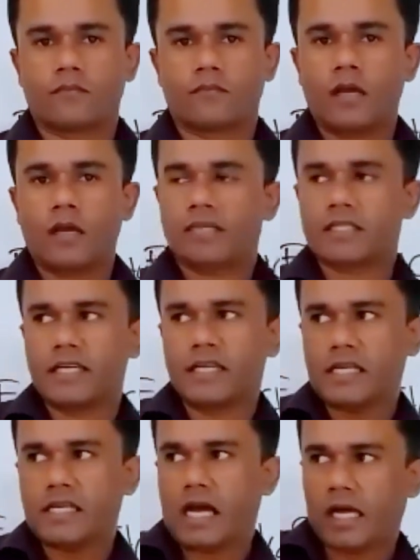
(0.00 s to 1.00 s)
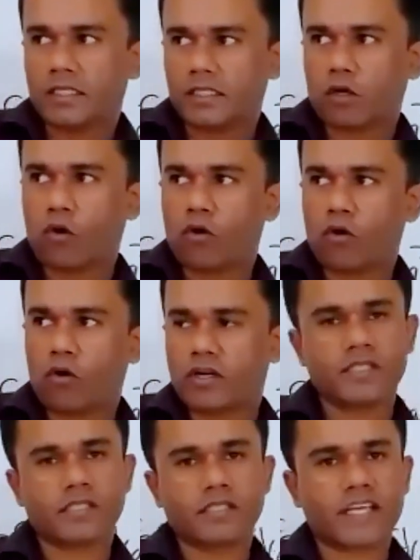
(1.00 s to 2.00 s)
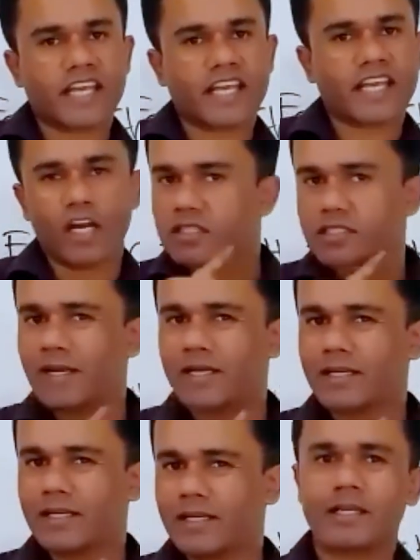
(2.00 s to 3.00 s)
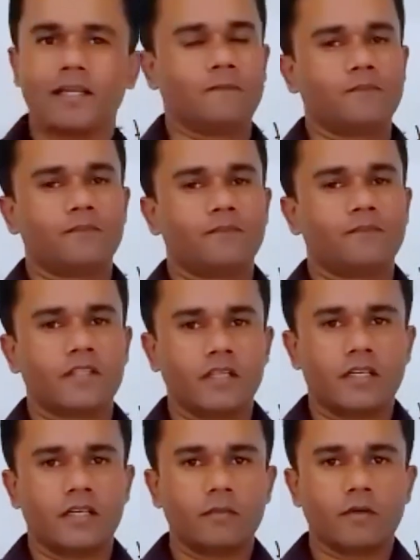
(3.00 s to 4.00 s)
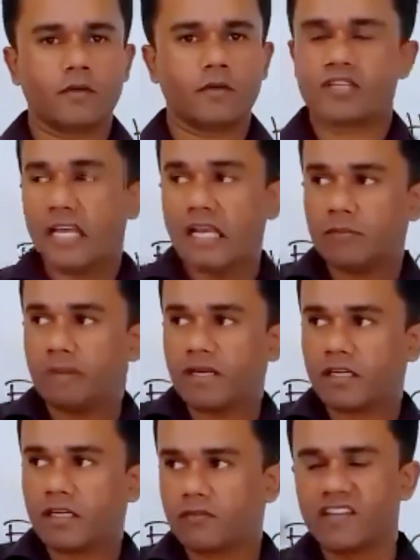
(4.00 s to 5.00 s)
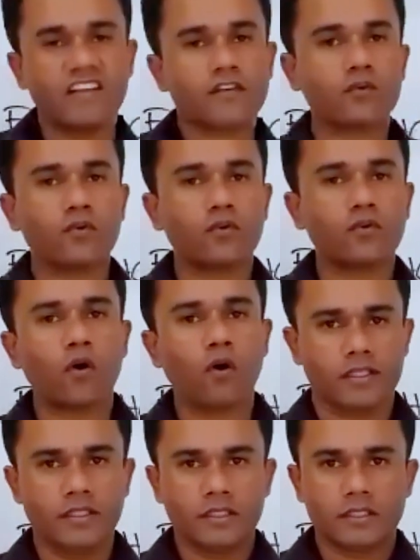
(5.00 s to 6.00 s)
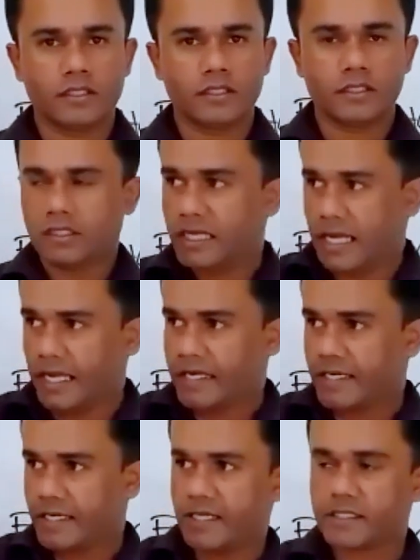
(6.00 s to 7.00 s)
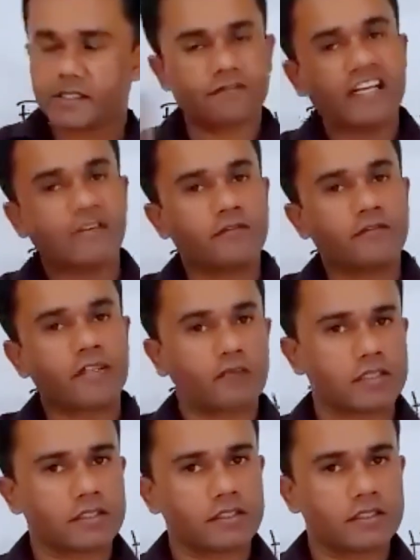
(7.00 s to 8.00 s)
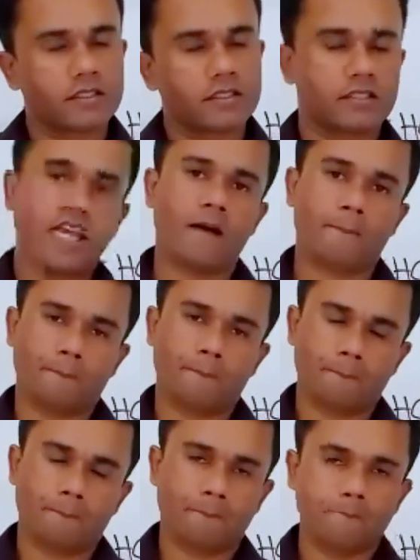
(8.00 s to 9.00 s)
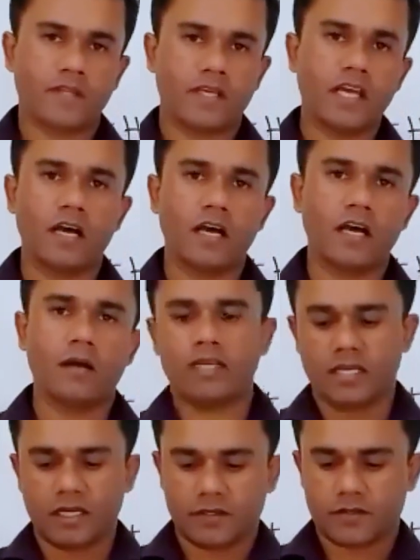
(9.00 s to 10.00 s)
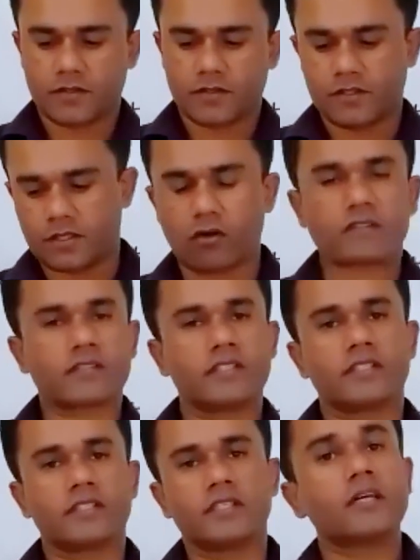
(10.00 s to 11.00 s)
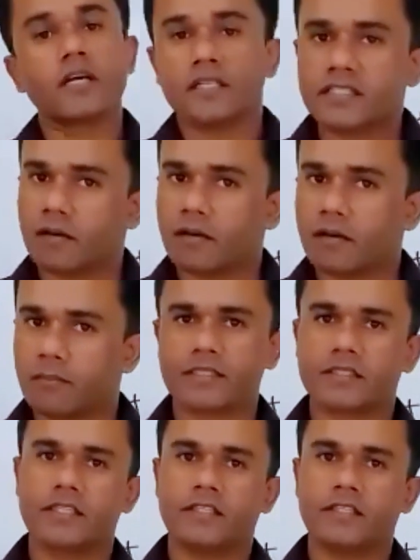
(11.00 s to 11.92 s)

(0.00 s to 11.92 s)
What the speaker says: But then other corner person cannot smell it, because in between these two corners, the area is filled with what? Air. I mean nitrogen, oxygen, these are matters.